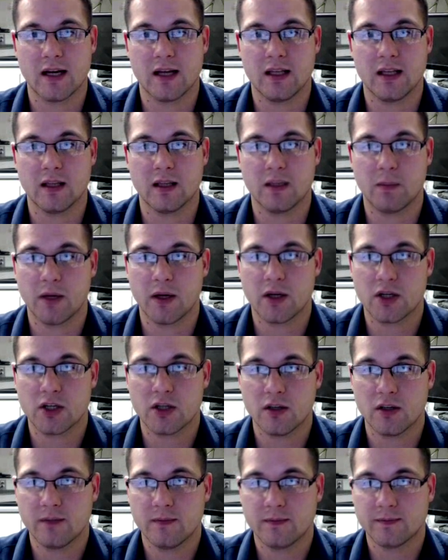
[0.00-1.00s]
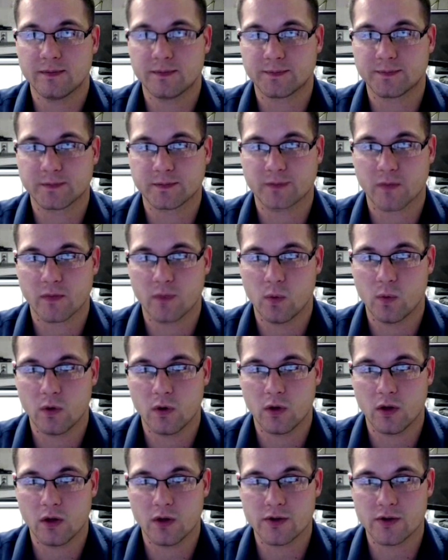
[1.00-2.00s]
in the picture. We'll
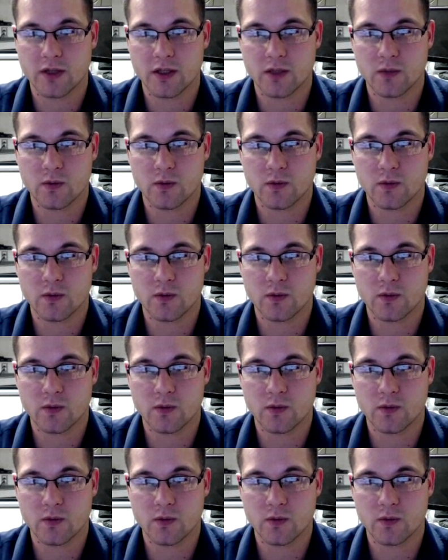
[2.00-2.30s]
close this,